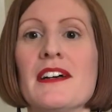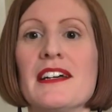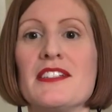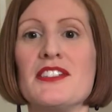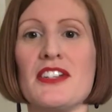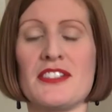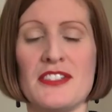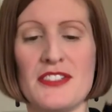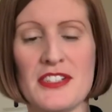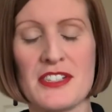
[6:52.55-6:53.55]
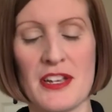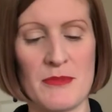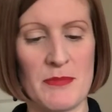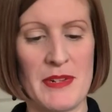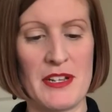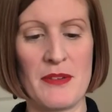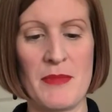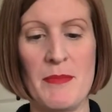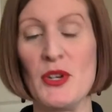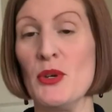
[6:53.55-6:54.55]
it just comes below
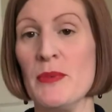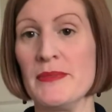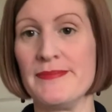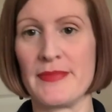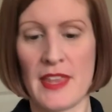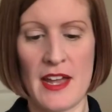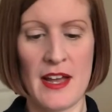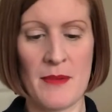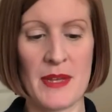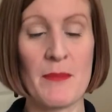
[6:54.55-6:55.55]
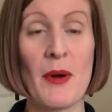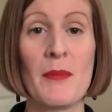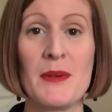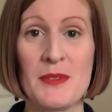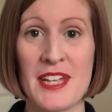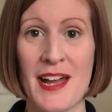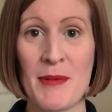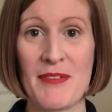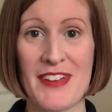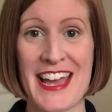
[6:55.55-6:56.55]
my boob. It probably would
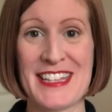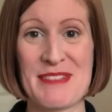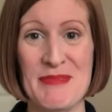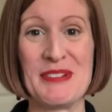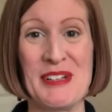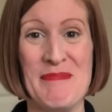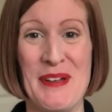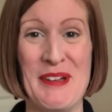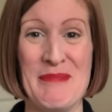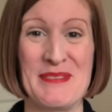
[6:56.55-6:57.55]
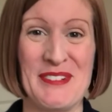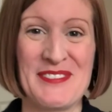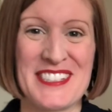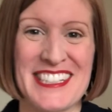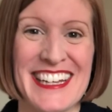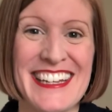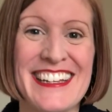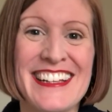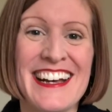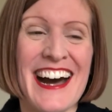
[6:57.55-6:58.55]
help if I had smaller boobs, obviously.
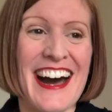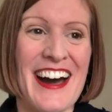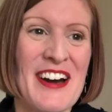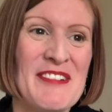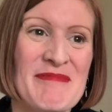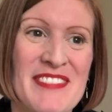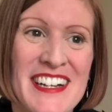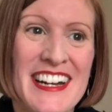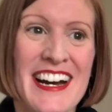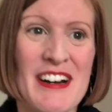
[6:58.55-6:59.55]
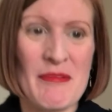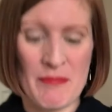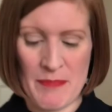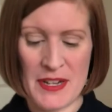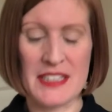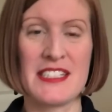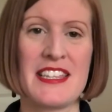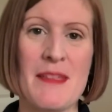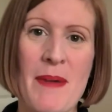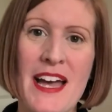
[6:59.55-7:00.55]
But
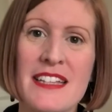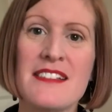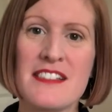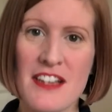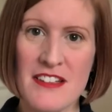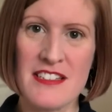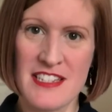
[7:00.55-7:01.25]
the pattern does